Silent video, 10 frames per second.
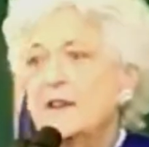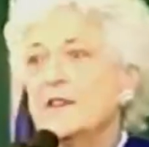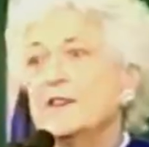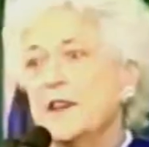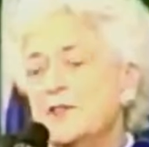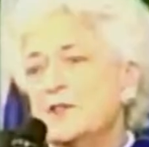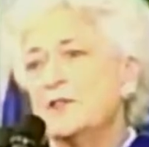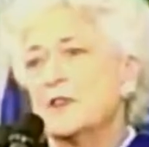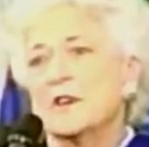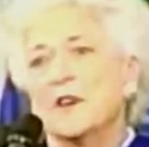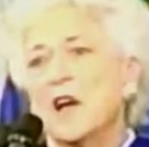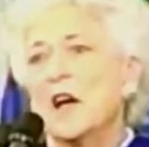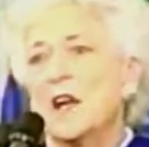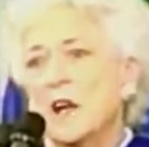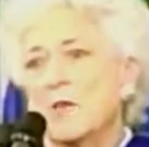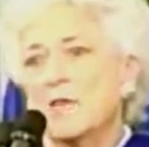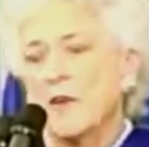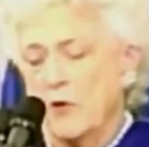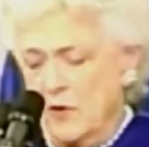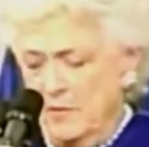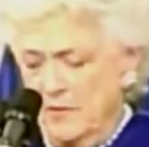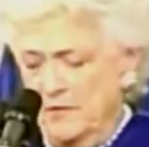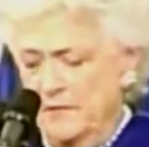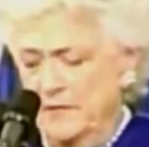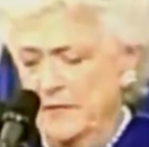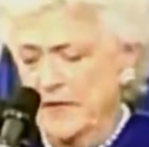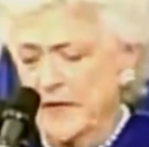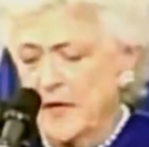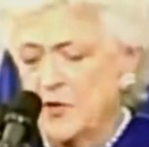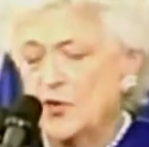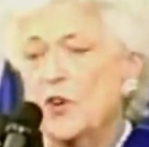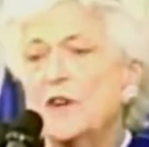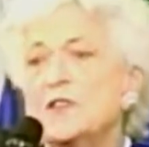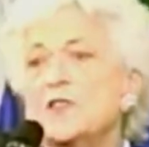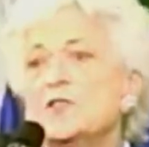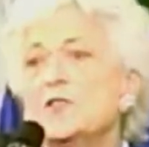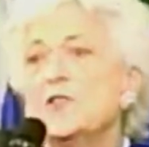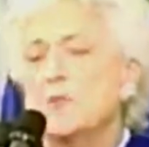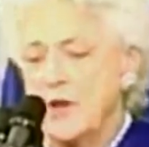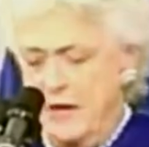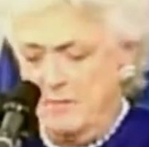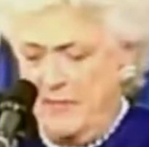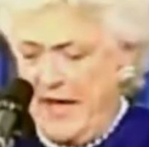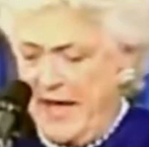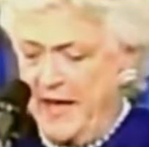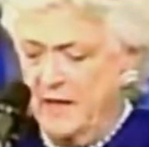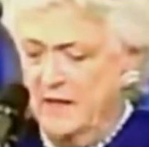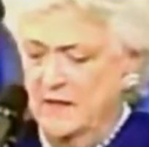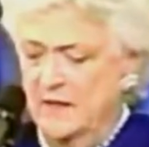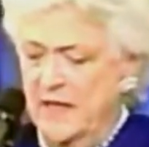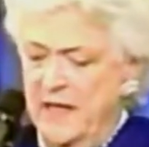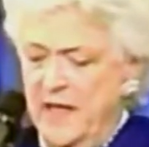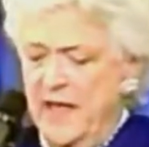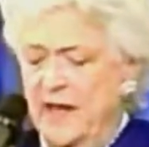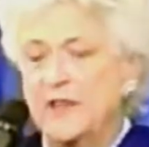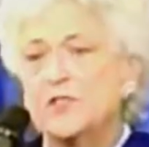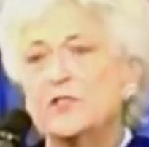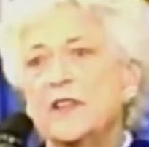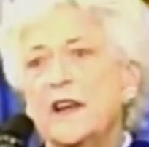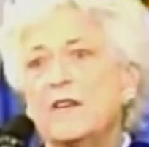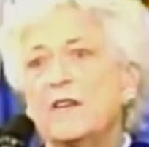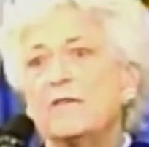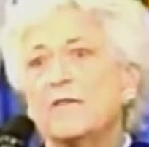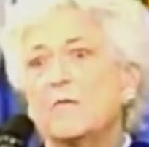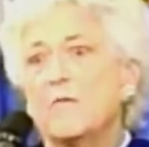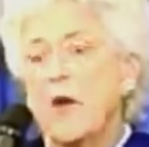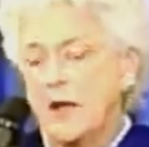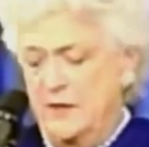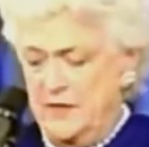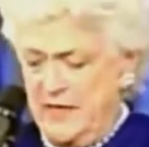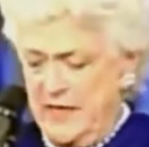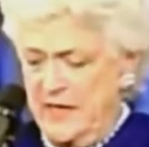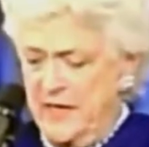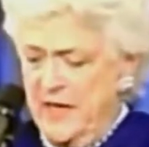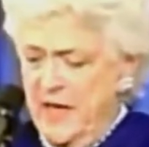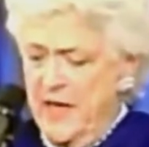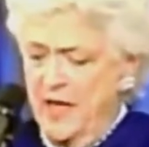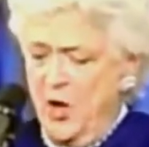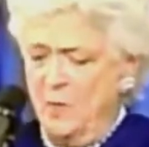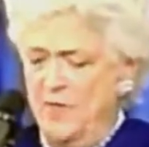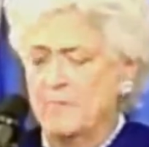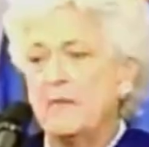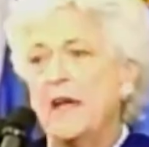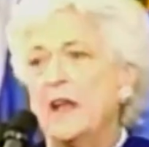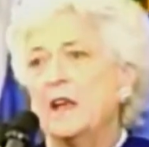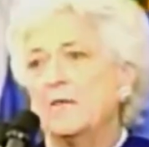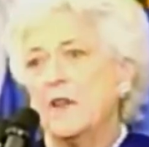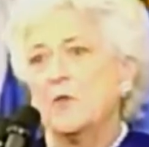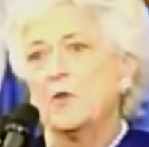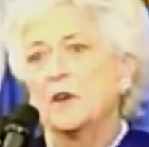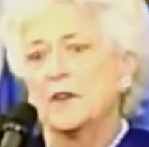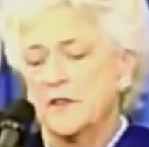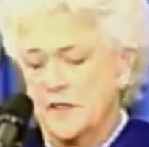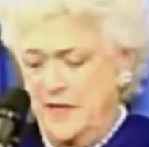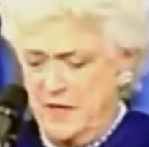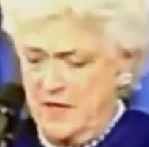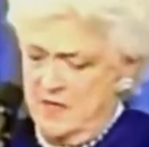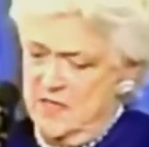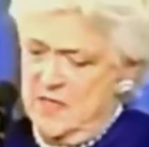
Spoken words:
Decisions are not irrevocable. Choices do come back. And as you set off from Wellesley, I hope that many of you will consider